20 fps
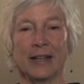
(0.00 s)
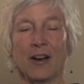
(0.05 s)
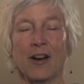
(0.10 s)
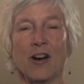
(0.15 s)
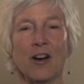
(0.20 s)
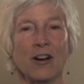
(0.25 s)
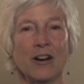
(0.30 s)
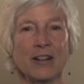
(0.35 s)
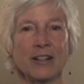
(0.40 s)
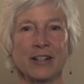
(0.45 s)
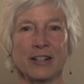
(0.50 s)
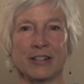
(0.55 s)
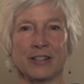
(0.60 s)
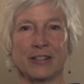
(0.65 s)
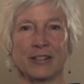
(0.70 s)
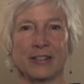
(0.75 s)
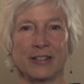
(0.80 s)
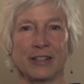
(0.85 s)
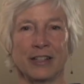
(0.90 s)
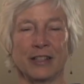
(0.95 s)

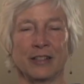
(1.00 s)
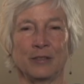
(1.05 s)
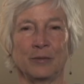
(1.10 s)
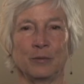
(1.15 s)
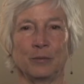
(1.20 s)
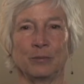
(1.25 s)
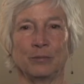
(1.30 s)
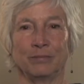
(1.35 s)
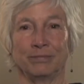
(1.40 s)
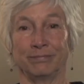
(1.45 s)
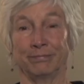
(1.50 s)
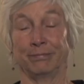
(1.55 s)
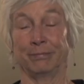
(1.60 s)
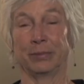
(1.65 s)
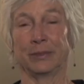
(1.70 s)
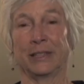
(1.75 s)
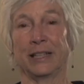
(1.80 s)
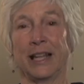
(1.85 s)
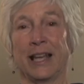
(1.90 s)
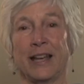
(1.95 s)
honored and
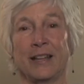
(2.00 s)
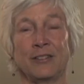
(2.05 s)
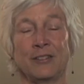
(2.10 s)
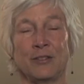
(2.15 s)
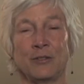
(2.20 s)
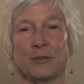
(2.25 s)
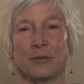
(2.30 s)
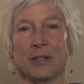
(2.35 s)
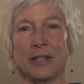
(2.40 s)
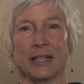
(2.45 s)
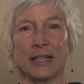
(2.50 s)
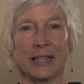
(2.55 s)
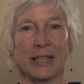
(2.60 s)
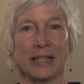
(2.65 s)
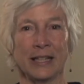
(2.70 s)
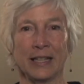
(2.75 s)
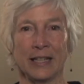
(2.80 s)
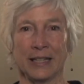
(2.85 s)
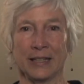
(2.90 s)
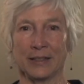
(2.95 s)
blessed
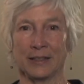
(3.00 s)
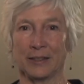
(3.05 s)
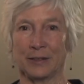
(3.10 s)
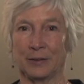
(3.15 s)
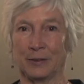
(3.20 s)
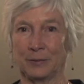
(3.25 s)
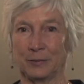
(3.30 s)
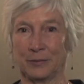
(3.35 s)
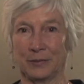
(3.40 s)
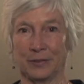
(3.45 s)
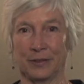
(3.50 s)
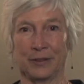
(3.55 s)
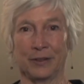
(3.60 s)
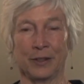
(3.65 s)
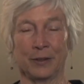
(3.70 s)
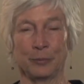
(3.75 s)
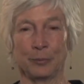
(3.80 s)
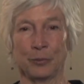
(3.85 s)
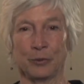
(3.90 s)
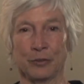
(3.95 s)
really in
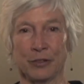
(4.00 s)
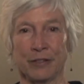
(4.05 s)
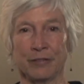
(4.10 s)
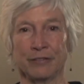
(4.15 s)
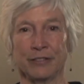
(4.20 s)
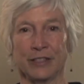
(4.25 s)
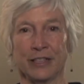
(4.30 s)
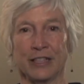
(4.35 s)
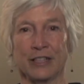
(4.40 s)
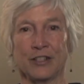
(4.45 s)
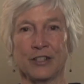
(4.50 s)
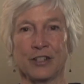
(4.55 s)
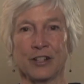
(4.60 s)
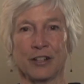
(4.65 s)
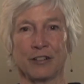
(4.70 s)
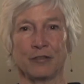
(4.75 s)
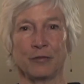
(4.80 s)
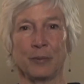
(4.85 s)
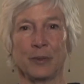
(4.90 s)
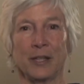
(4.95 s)
the privilege
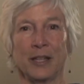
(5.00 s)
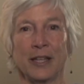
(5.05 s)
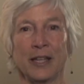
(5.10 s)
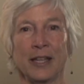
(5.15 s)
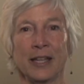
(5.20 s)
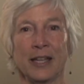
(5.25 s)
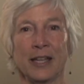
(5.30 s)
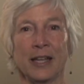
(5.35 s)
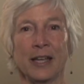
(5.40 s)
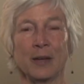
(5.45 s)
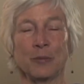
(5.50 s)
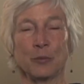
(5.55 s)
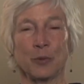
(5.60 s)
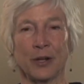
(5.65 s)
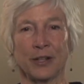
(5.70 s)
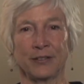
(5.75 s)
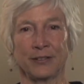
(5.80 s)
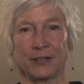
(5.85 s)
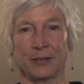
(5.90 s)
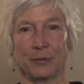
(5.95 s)
of being
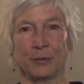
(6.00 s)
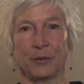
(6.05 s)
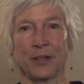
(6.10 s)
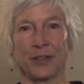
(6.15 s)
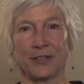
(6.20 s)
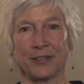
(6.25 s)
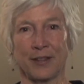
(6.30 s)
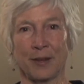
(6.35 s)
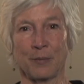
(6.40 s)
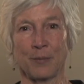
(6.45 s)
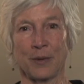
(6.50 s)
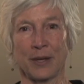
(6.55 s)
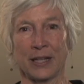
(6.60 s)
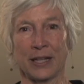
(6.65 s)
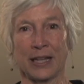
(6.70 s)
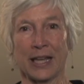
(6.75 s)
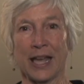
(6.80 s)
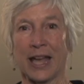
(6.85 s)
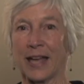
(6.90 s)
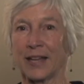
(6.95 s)
present with
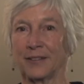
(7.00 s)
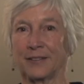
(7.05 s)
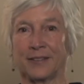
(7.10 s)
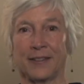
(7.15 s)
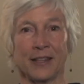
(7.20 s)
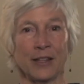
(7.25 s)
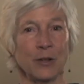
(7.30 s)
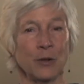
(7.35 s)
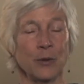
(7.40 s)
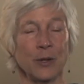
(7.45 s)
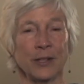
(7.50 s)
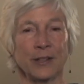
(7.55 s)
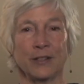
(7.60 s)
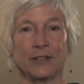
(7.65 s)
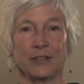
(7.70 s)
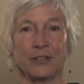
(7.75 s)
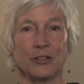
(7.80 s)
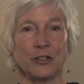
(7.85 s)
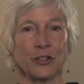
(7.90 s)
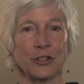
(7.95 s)
somebody as they go on
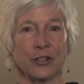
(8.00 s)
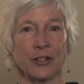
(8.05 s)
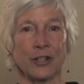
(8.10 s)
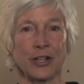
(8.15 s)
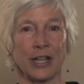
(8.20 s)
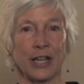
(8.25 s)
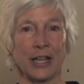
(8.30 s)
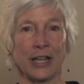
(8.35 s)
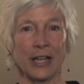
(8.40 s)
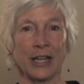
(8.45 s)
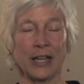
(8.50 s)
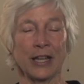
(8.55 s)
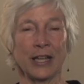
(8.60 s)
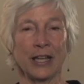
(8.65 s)
this journey.